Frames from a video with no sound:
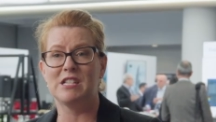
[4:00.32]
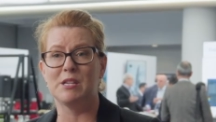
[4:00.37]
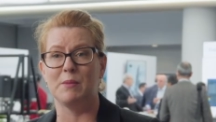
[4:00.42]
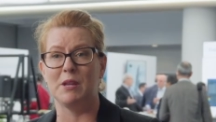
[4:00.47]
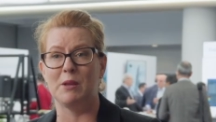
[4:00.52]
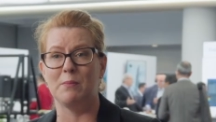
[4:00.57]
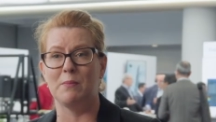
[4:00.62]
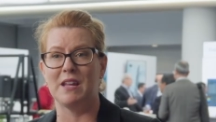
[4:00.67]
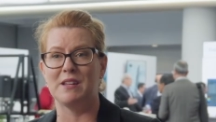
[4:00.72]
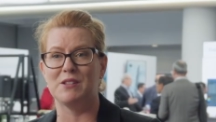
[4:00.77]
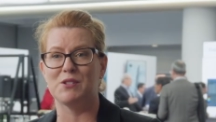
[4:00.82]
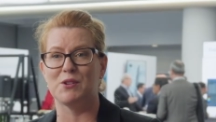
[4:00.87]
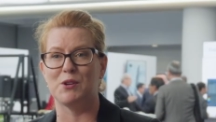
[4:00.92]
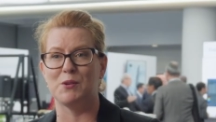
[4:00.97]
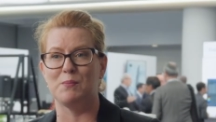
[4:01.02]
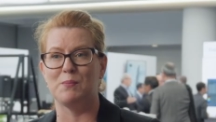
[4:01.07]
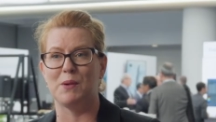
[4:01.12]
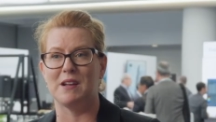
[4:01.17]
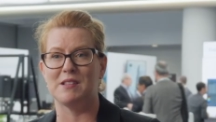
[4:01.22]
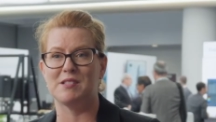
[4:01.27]
to be
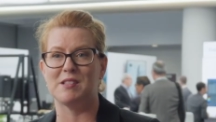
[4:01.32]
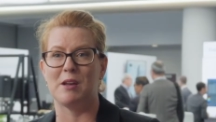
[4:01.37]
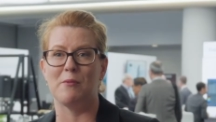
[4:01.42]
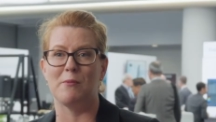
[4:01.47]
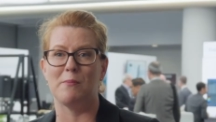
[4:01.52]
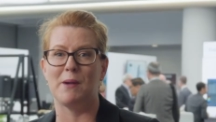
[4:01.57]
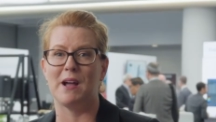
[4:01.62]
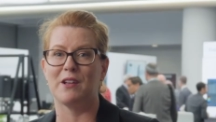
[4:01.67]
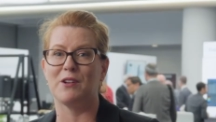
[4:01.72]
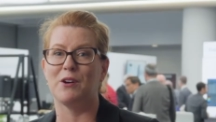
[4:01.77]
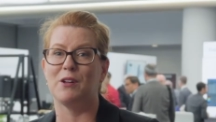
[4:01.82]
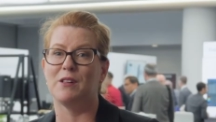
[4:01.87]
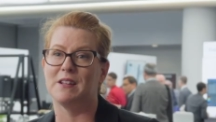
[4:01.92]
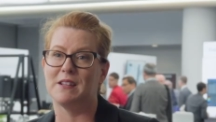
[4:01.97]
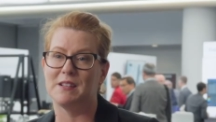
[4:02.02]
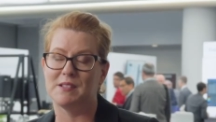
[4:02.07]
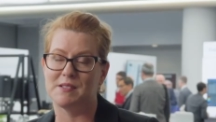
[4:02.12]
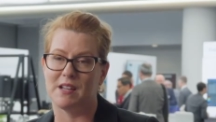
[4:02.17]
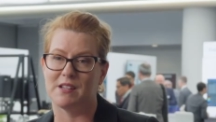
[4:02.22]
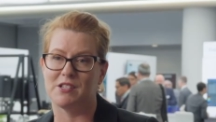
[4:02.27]
mentored by some of my
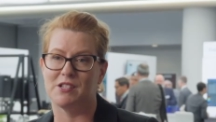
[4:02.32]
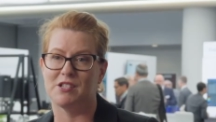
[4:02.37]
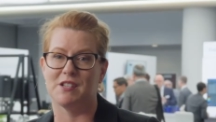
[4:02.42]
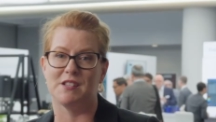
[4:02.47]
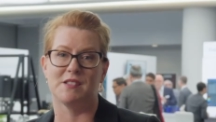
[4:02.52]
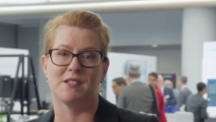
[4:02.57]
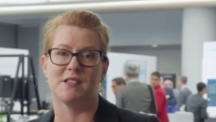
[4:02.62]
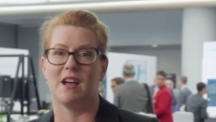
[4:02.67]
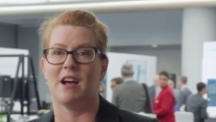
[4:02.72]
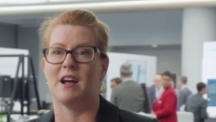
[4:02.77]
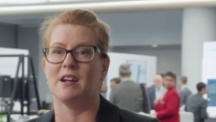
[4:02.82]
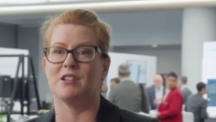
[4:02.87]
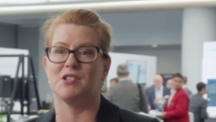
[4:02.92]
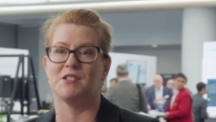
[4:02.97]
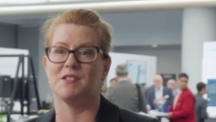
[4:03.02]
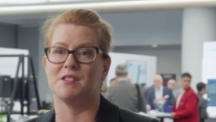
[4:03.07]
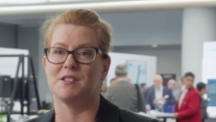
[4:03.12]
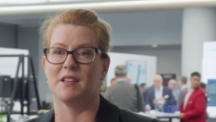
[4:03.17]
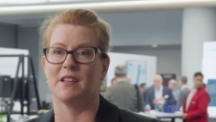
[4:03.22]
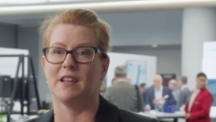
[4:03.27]
colleagues such as
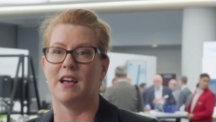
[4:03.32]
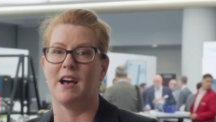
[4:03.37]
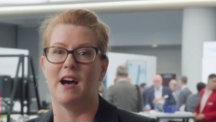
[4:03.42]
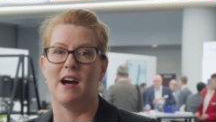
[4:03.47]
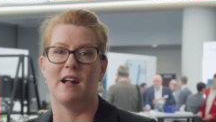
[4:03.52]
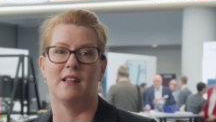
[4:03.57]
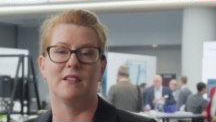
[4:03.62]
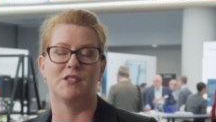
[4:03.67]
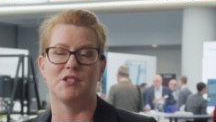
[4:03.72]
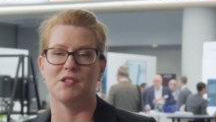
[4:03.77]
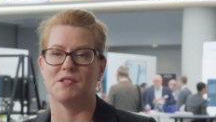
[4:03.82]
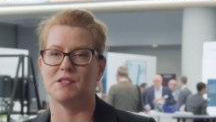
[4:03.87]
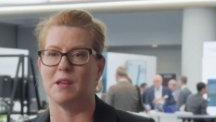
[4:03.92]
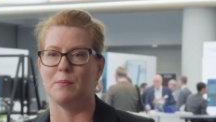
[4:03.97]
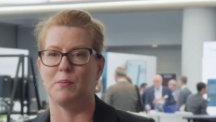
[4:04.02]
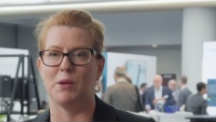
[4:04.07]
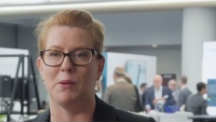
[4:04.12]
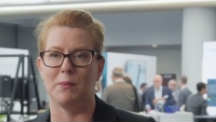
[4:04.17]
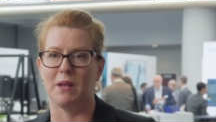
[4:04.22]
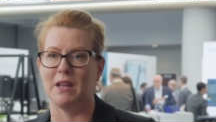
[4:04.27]
Arjun Sahgal,
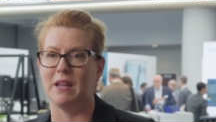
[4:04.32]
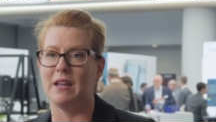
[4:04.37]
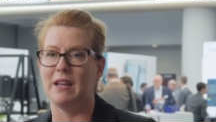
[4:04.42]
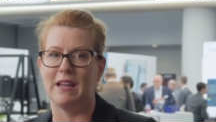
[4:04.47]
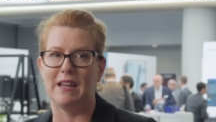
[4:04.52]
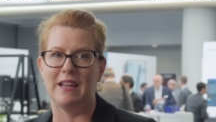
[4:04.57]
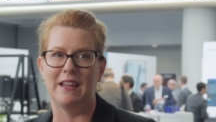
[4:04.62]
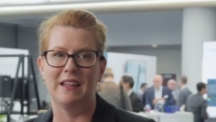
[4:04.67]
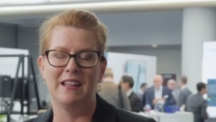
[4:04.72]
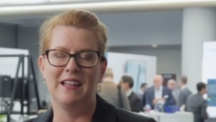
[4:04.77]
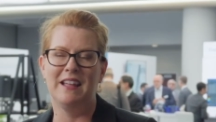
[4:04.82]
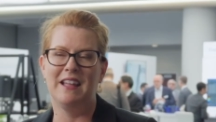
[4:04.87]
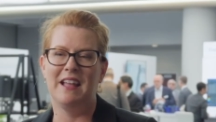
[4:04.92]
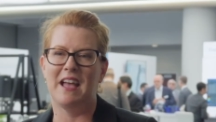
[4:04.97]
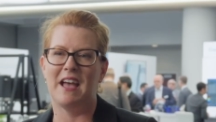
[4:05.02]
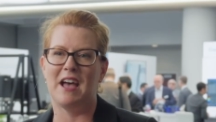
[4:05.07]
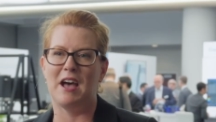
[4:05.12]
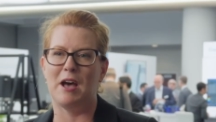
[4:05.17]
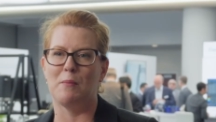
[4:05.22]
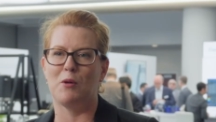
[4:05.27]
Giuseppe Minniti,
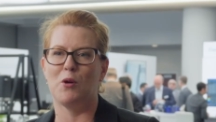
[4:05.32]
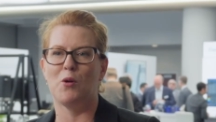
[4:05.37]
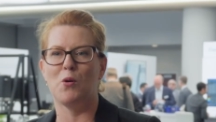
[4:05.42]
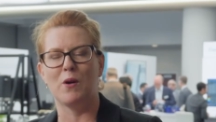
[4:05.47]
um,